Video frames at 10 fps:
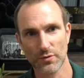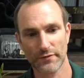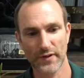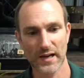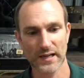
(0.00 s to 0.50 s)

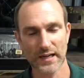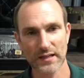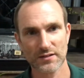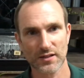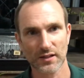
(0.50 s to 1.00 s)
fairly
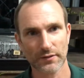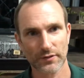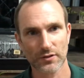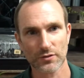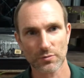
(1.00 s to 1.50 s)

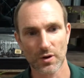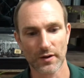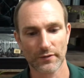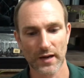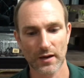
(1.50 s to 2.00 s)
insignificant white
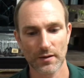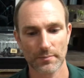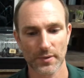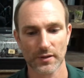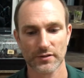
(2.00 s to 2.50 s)
flower,
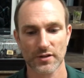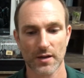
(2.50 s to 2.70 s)
but